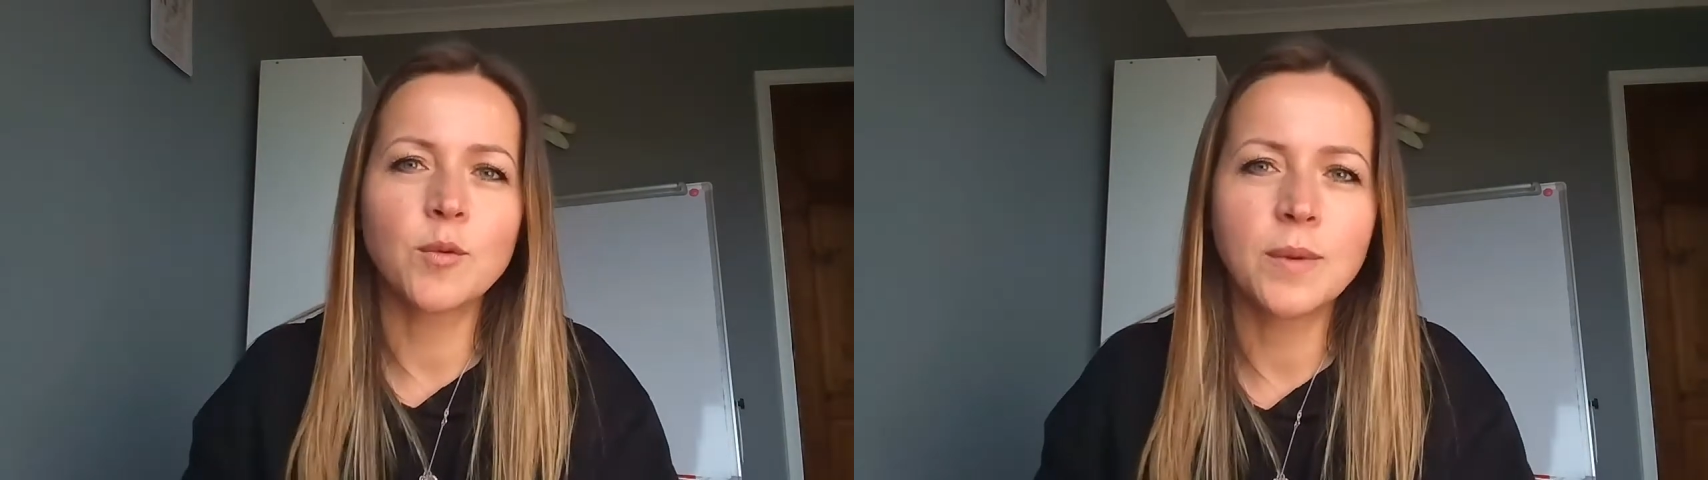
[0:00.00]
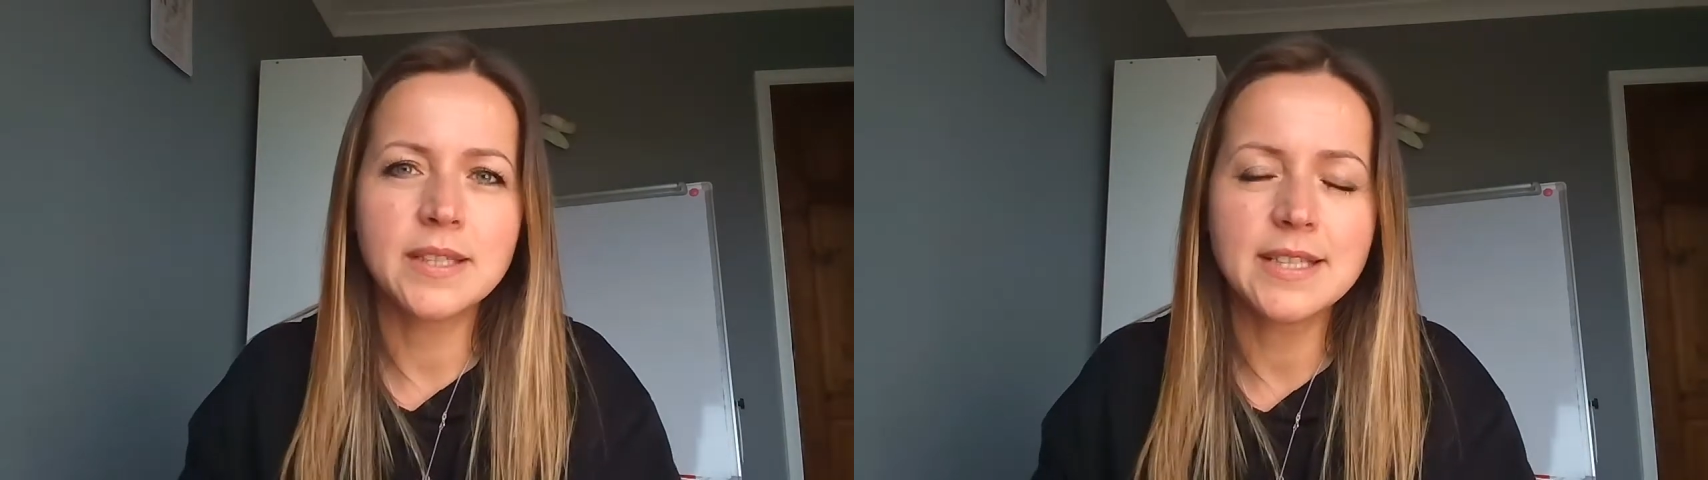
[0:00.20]

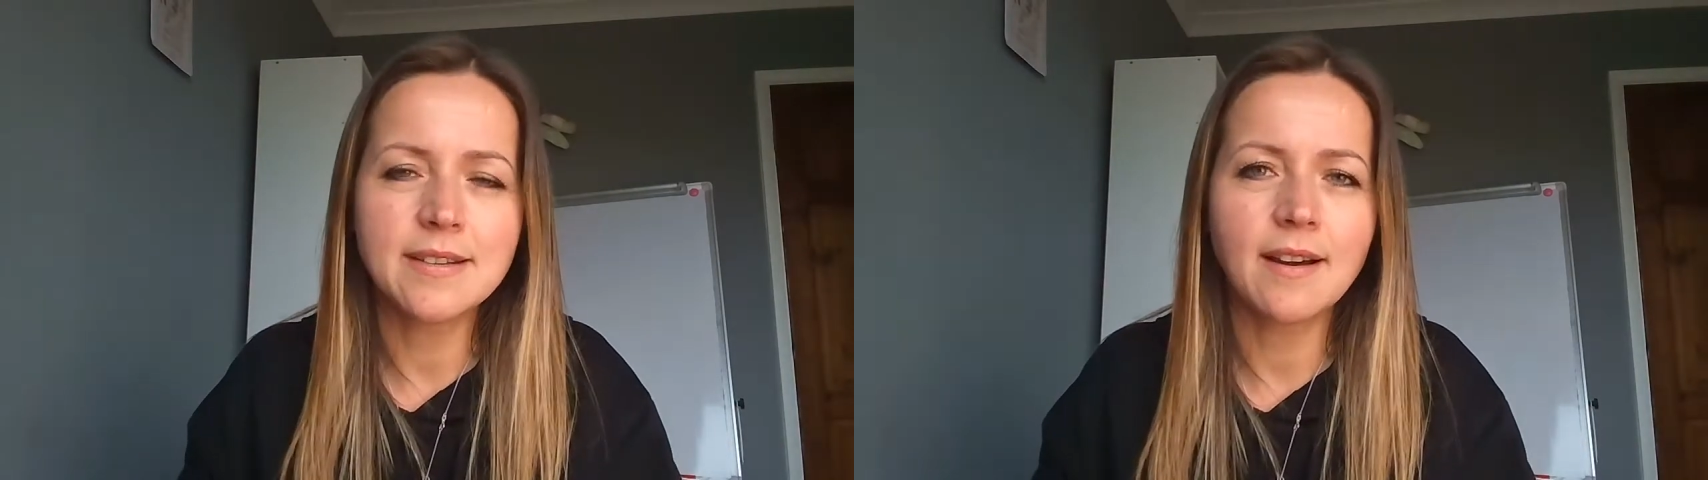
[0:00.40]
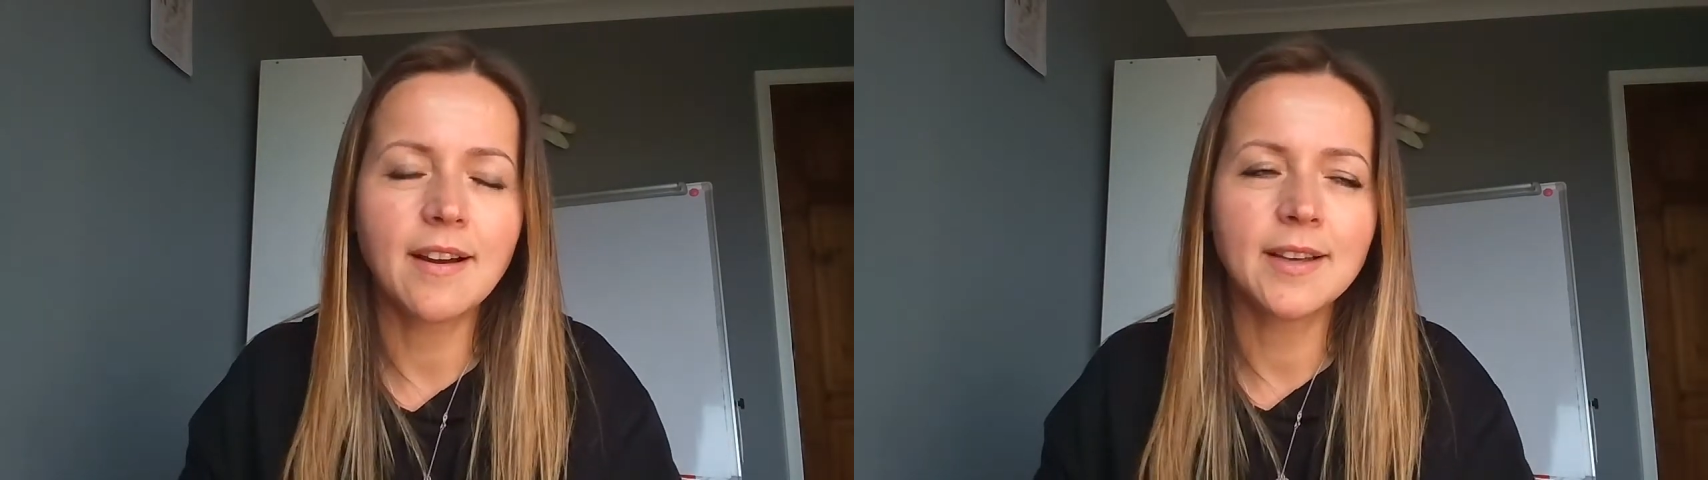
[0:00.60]
many
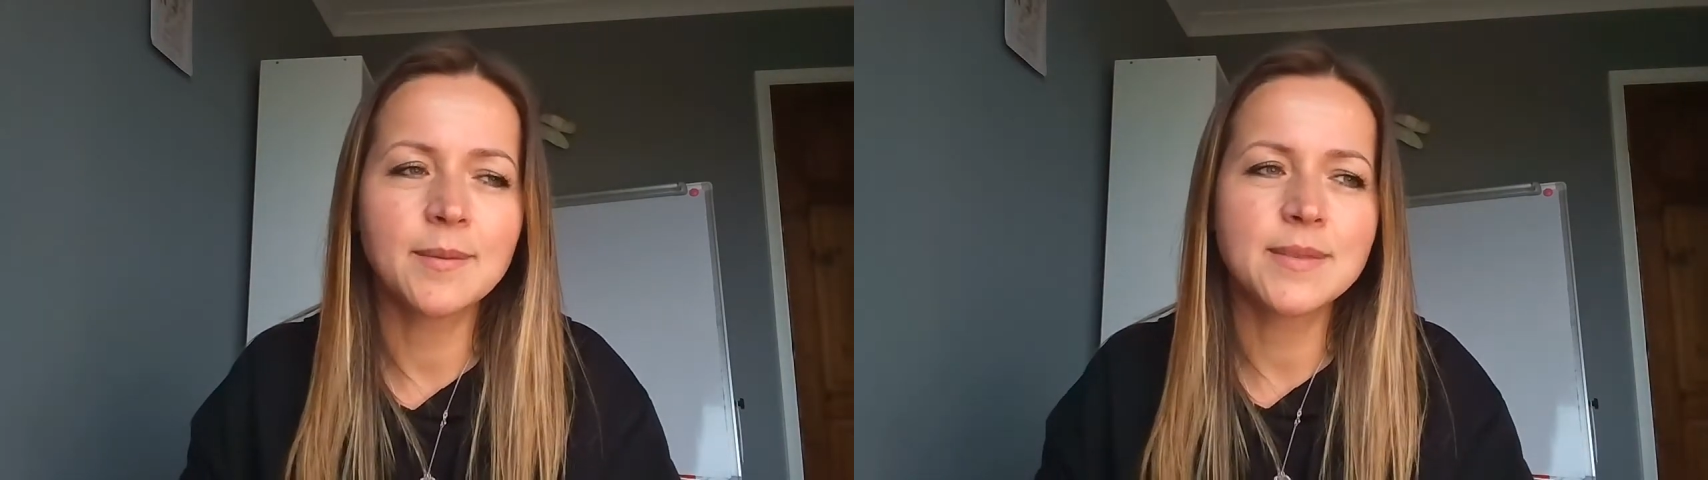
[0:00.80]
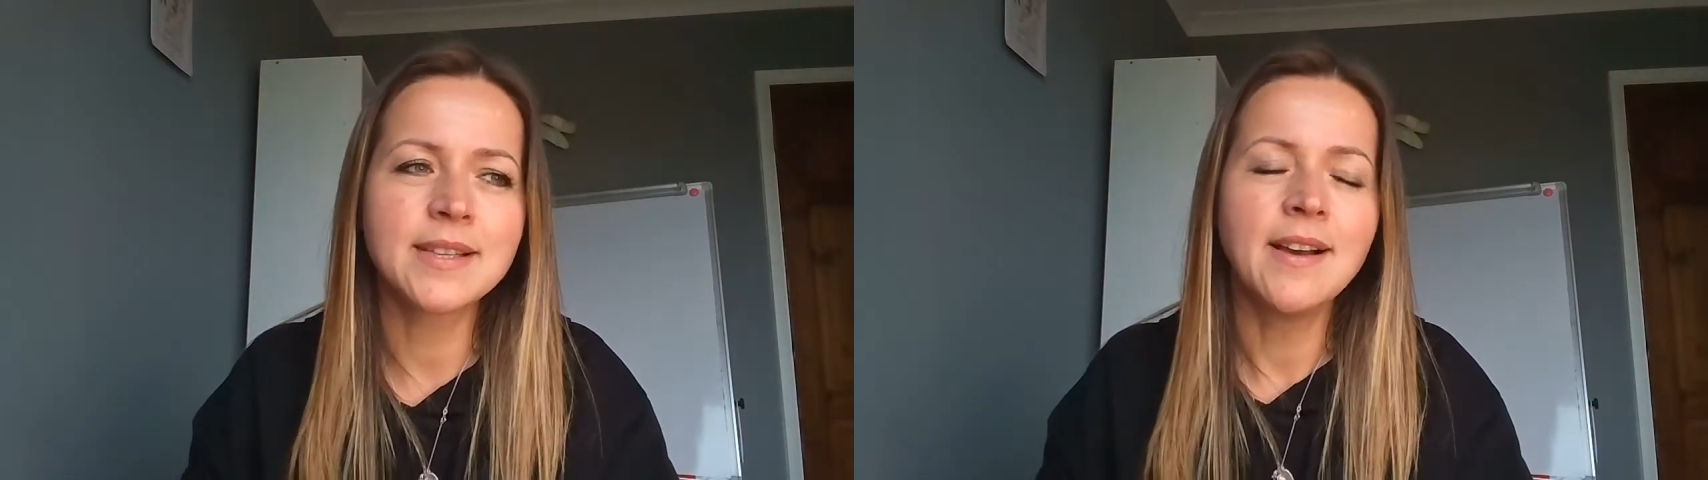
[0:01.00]

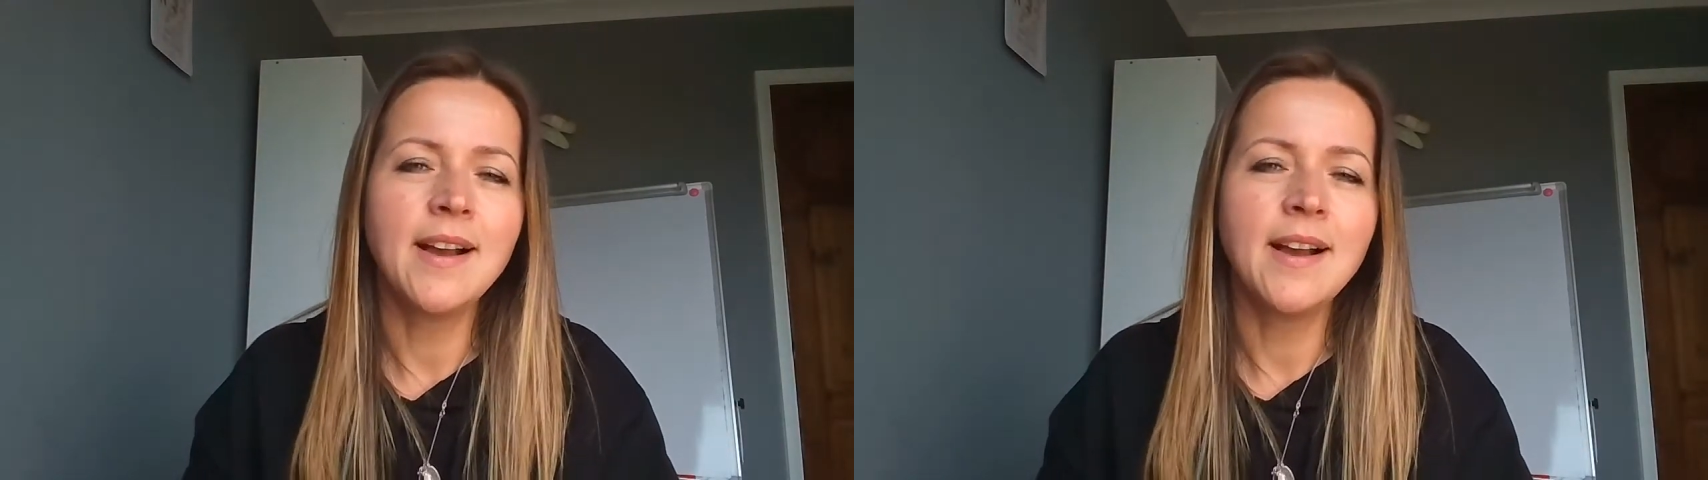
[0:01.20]
times,